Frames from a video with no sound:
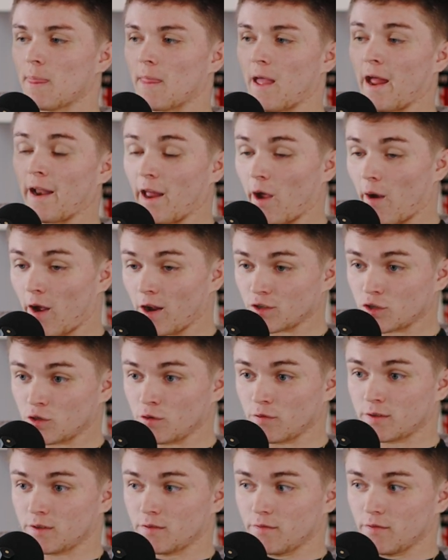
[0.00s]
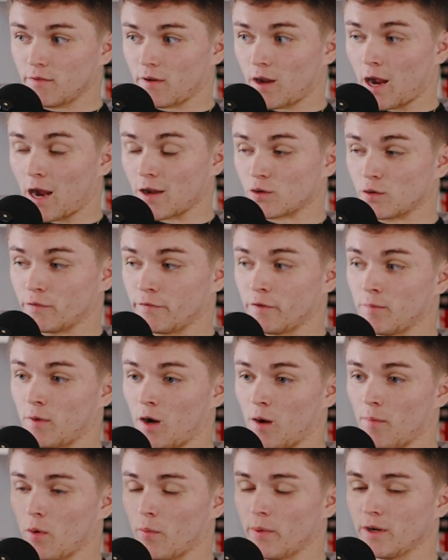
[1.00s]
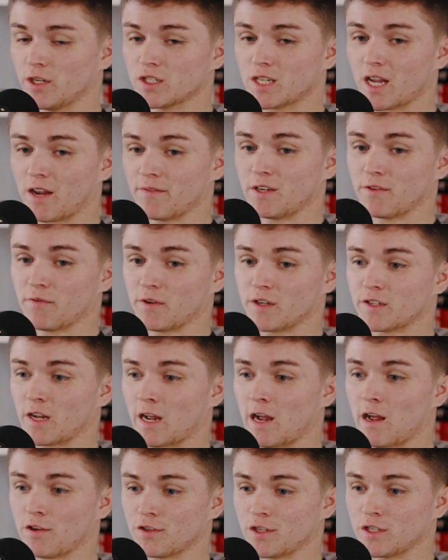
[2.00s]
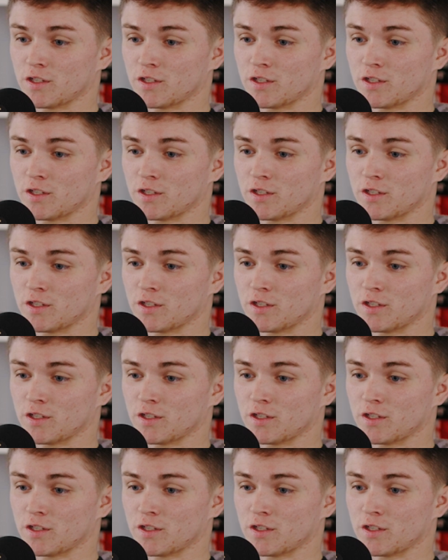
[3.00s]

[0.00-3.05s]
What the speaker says: I know I shoot high school football, but we just have different styles.